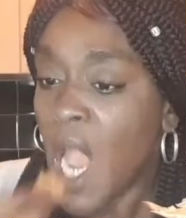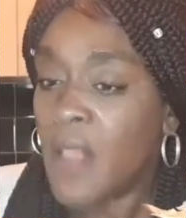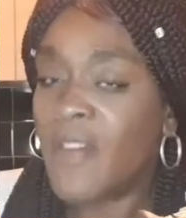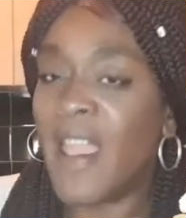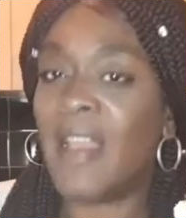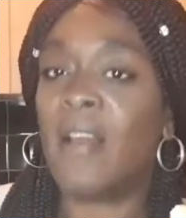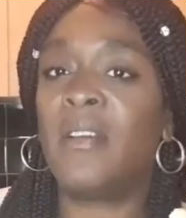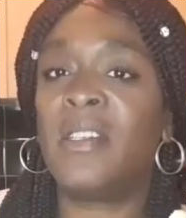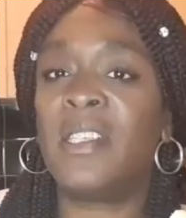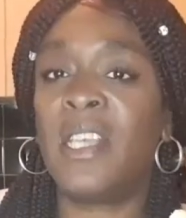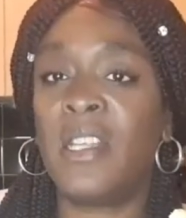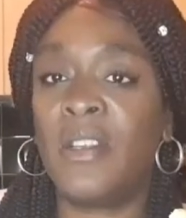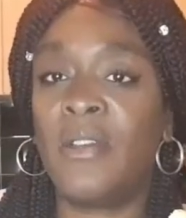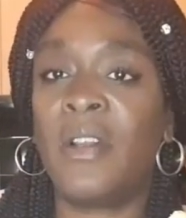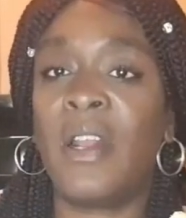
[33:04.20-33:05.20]
They
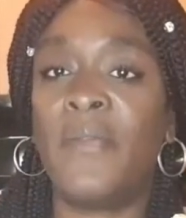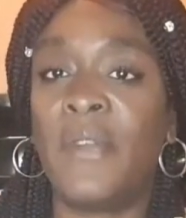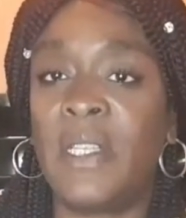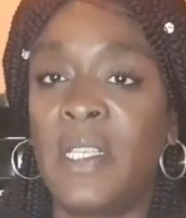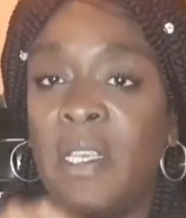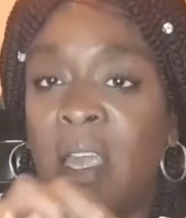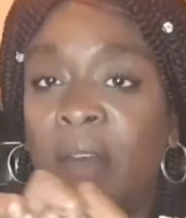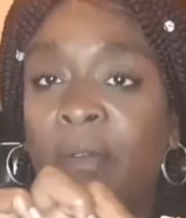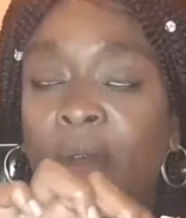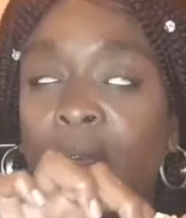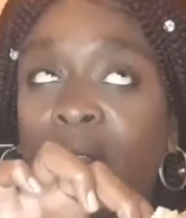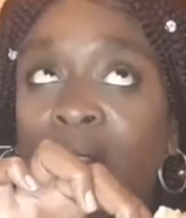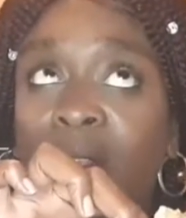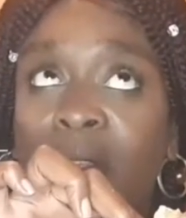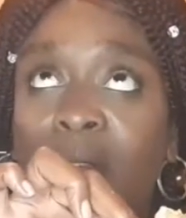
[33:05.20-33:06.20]
continued living together
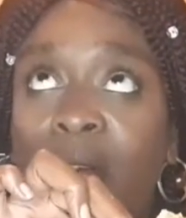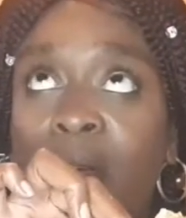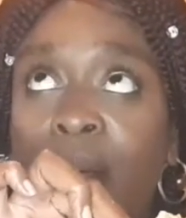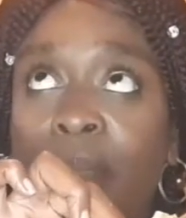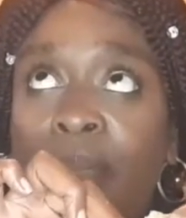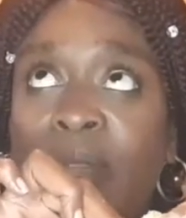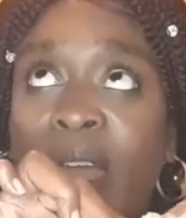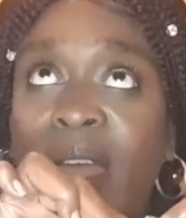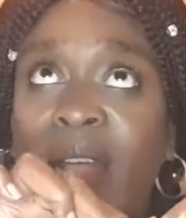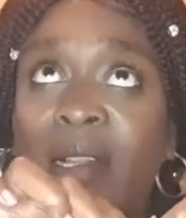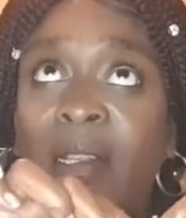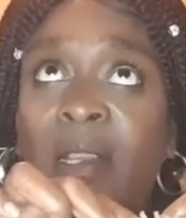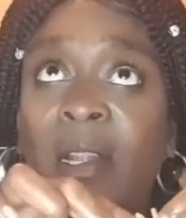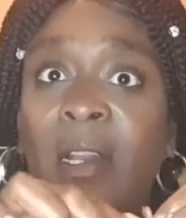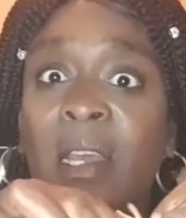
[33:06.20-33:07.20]
because they
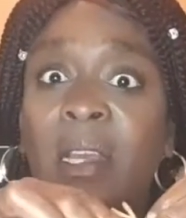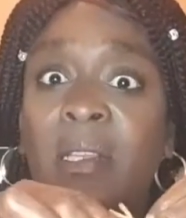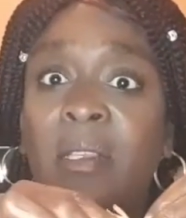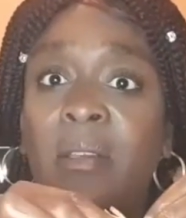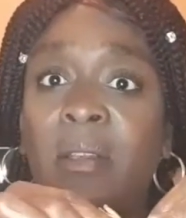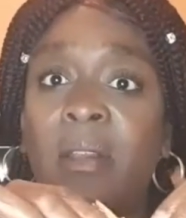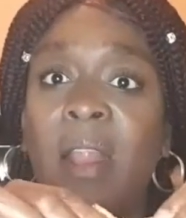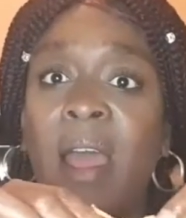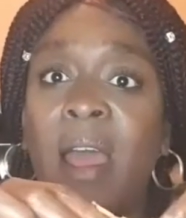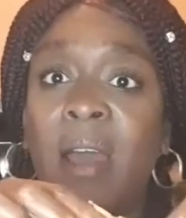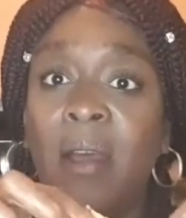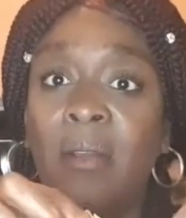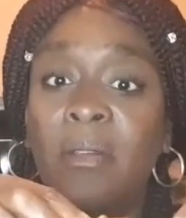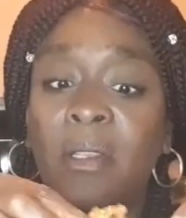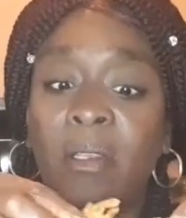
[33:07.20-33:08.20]
had the lease on the
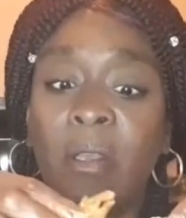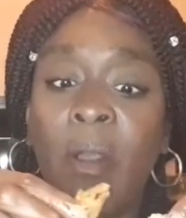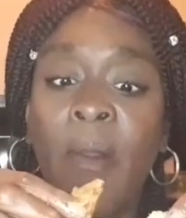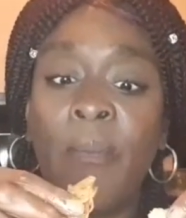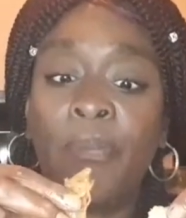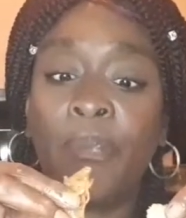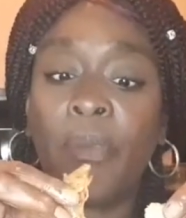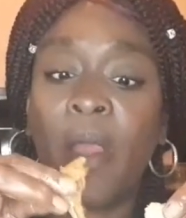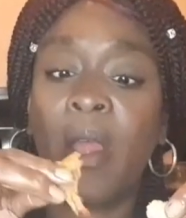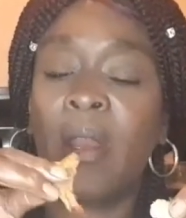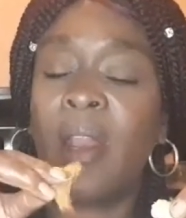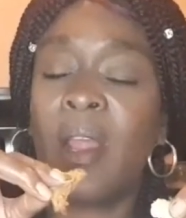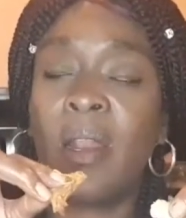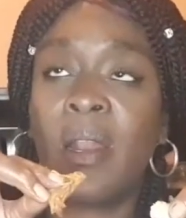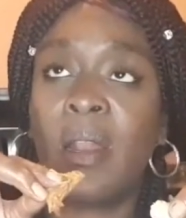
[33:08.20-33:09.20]
house,
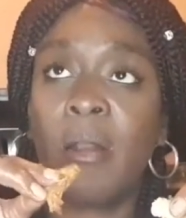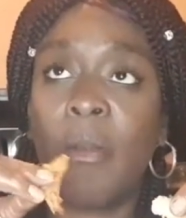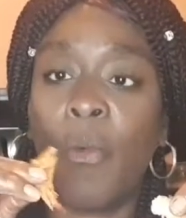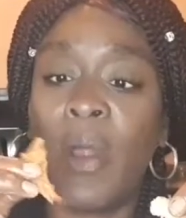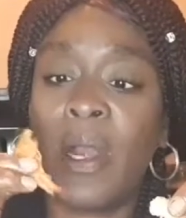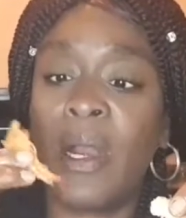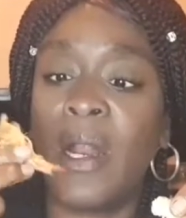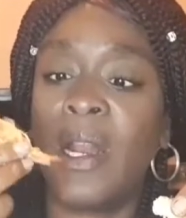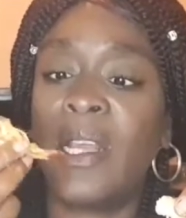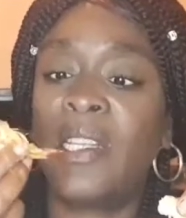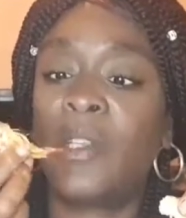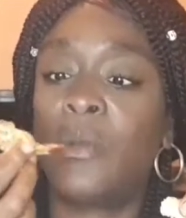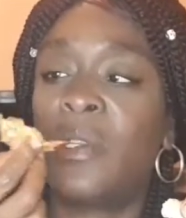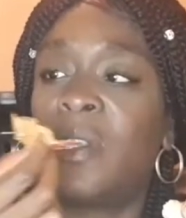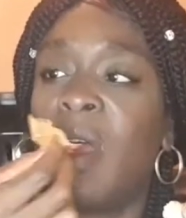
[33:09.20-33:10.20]
and then when the
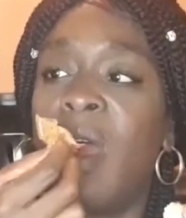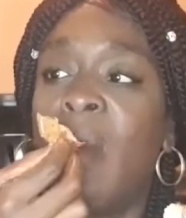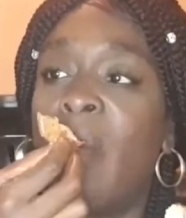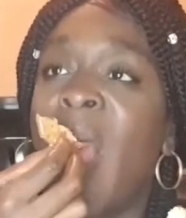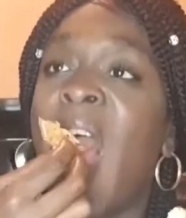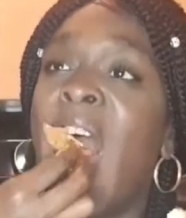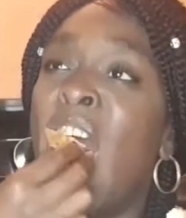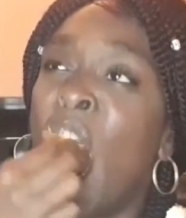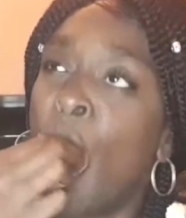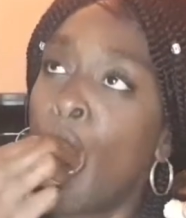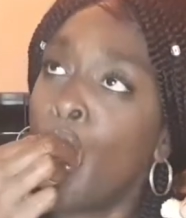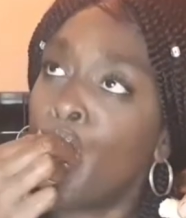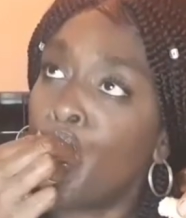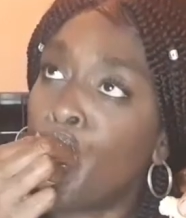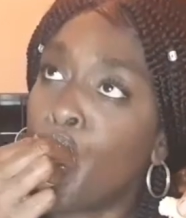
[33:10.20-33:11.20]
lease was up,
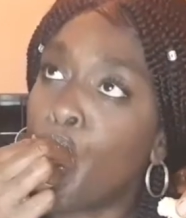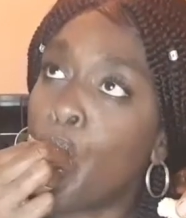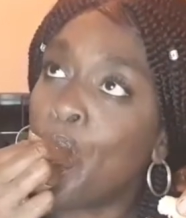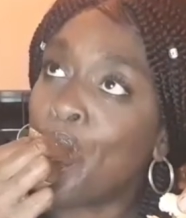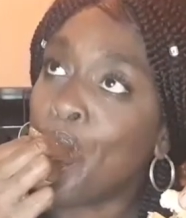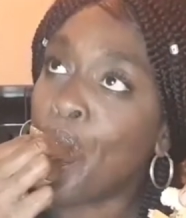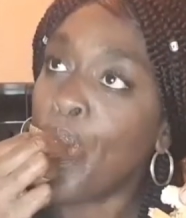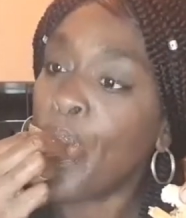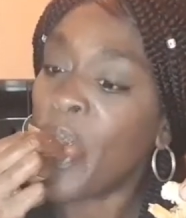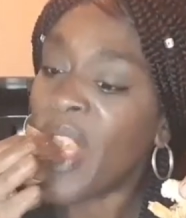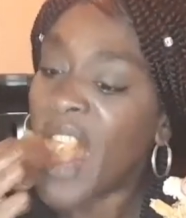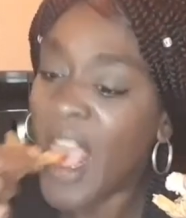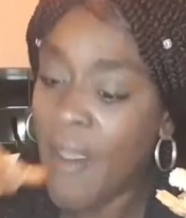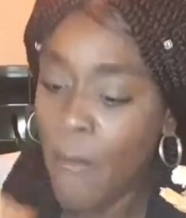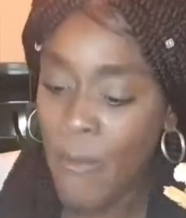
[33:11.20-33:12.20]

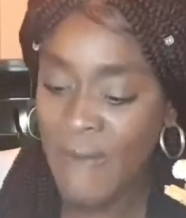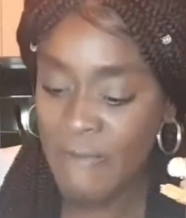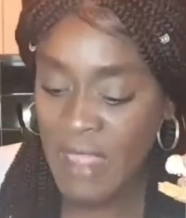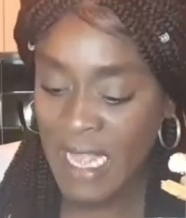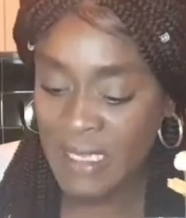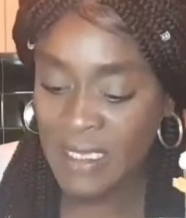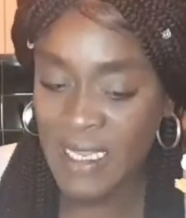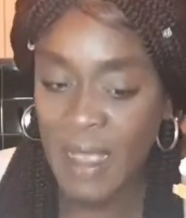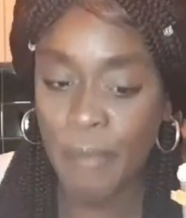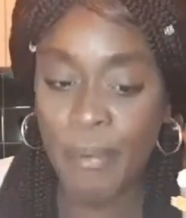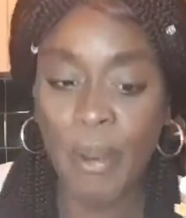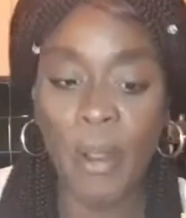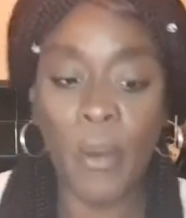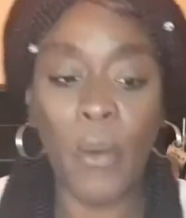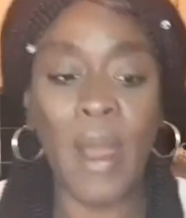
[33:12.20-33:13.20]
they went their
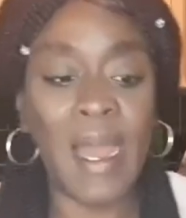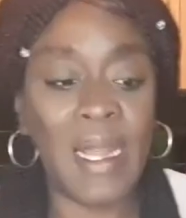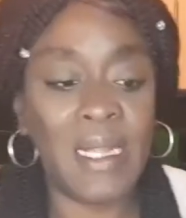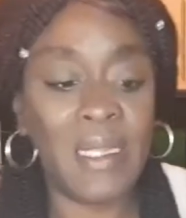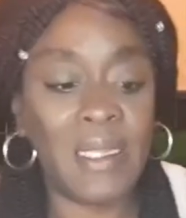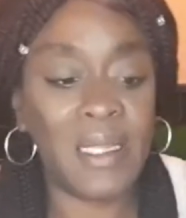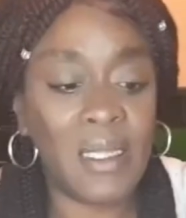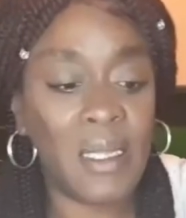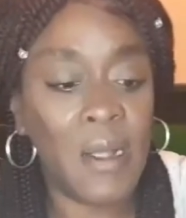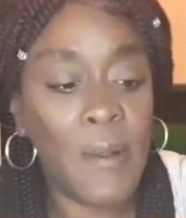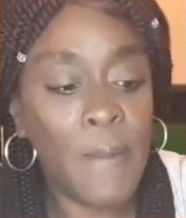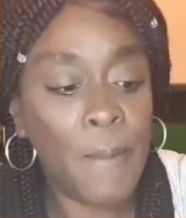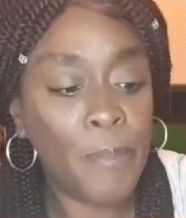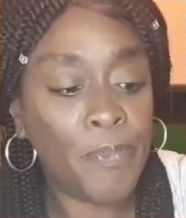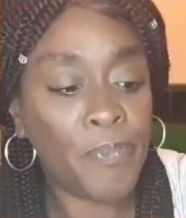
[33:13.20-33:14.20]
separate ways.
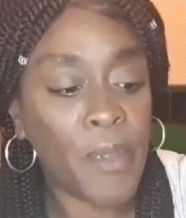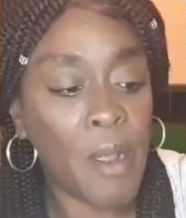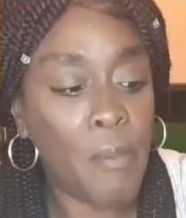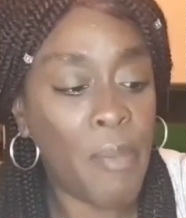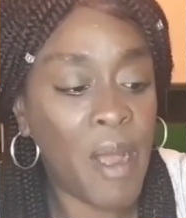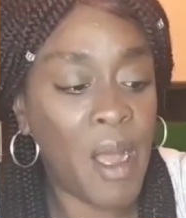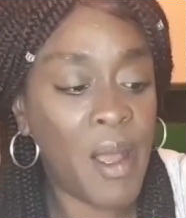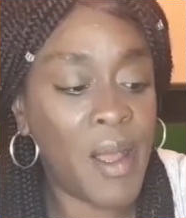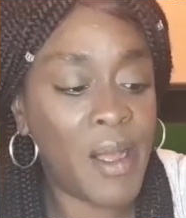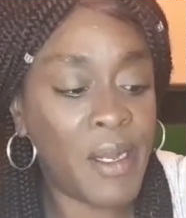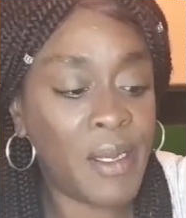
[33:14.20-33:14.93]
But